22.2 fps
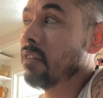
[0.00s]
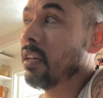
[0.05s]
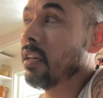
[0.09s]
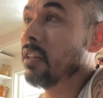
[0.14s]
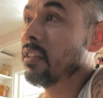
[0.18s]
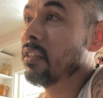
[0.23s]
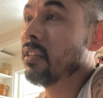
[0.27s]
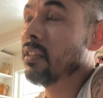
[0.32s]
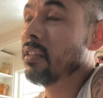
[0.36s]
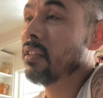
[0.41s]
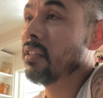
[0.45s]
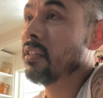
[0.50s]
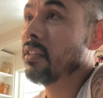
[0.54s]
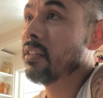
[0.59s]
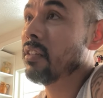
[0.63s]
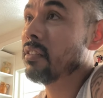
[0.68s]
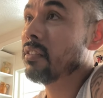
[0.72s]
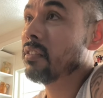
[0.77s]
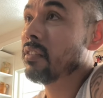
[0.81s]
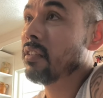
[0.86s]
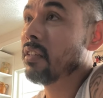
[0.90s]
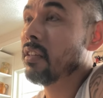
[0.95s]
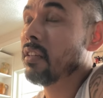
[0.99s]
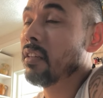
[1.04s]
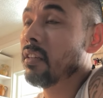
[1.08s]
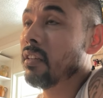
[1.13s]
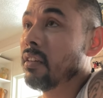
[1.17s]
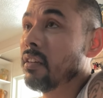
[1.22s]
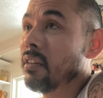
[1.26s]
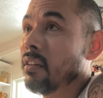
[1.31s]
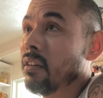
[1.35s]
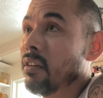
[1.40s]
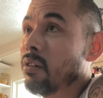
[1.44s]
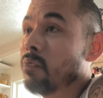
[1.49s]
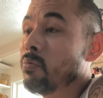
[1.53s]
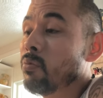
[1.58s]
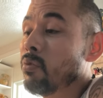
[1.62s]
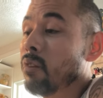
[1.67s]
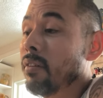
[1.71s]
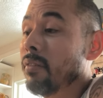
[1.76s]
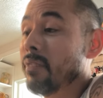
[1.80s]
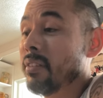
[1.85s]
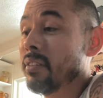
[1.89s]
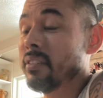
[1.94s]
and then he does the
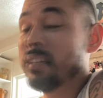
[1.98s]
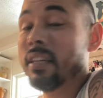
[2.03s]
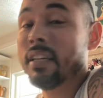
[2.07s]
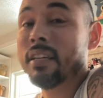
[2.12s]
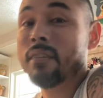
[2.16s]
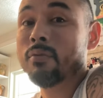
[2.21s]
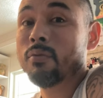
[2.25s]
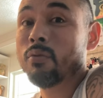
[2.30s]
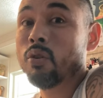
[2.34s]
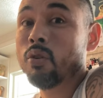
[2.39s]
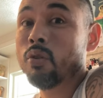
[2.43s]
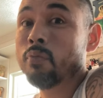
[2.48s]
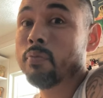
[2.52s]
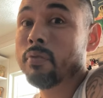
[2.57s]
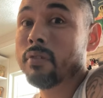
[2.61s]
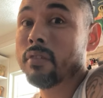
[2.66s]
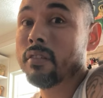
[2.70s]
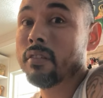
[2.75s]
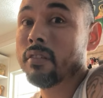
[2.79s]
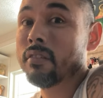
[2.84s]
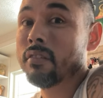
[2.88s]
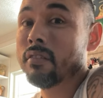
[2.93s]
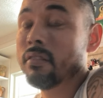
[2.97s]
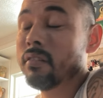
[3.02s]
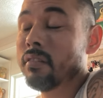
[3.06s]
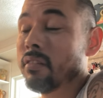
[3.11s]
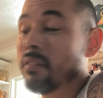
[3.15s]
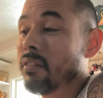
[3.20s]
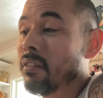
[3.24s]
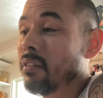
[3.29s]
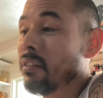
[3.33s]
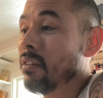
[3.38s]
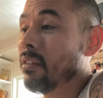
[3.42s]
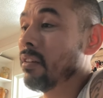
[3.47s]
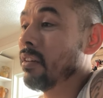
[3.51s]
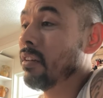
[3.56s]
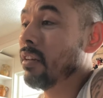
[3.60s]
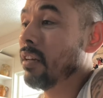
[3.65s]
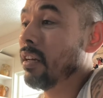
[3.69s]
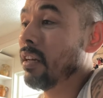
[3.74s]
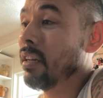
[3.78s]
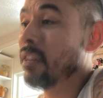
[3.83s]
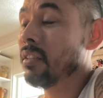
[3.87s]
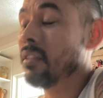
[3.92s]
elbow off the second rope,
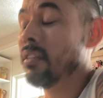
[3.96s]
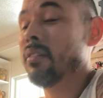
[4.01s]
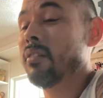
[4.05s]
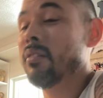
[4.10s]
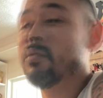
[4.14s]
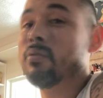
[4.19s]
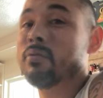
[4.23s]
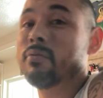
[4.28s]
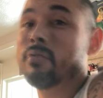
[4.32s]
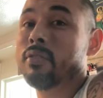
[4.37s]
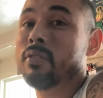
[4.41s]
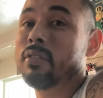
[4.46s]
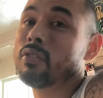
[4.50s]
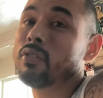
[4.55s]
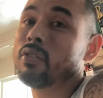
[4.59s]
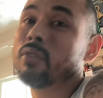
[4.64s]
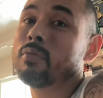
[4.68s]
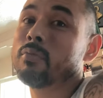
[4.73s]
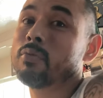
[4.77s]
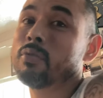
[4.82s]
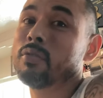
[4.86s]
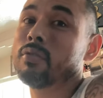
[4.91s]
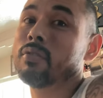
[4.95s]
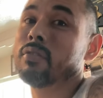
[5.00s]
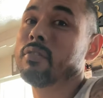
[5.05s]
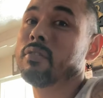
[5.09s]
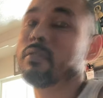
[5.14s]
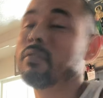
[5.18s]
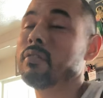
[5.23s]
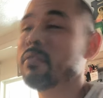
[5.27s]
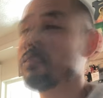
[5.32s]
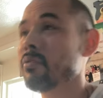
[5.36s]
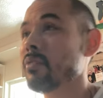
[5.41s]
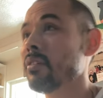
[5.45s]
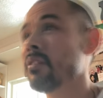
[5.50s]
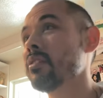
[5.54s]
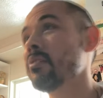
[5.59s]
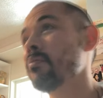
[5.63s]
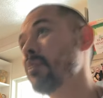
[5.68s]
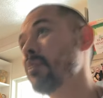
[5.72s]
and then he goes for the sharpshooter. You know, he tries to